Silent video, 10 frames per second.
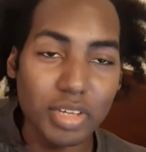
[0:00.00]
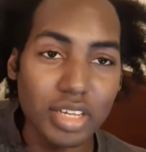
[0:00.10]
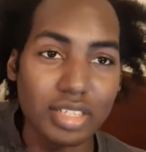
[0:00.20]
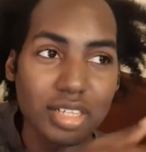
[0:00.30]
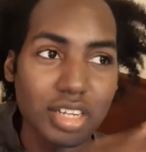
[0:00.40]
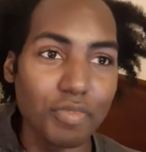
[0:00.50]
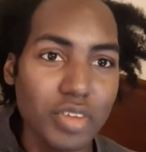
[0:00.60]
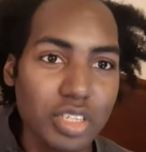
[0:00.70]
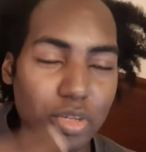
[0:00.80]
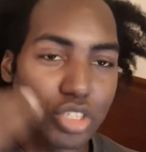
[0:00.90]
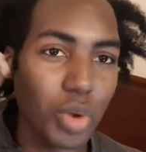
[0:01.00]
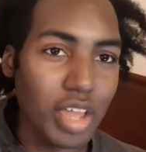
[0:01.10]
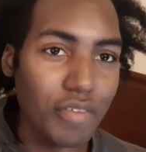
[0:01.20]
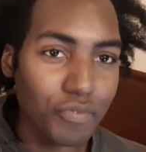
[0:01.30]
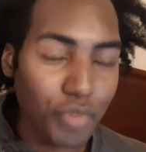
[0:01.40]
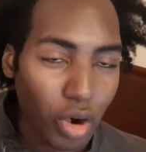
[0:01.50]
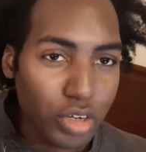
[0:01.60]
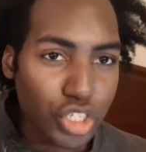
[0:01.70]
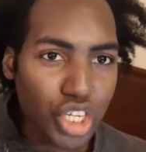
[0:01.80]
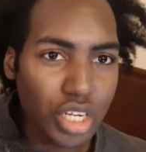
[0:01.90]
because the difference between
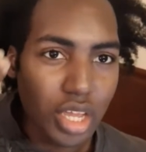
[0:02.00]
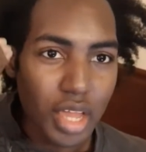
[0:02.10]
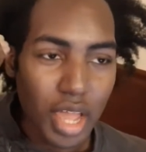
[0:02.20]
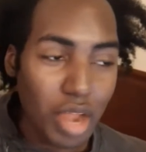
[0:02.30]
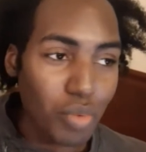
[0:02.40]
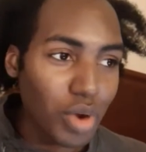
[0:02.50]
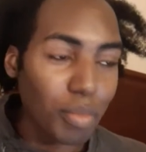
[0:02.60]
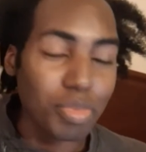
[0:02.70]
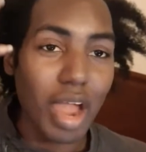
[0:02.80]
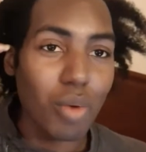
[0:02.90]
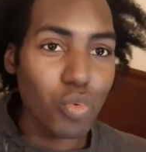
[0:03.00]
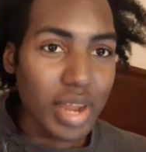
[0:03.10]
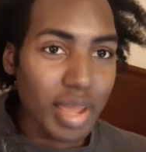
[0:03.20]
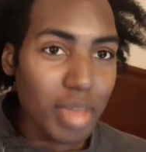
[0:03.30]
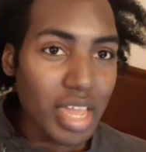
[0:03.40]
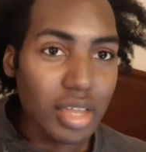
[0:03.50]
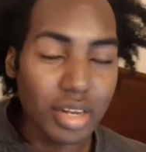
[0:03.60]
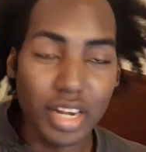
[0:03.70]
virgin and Remy,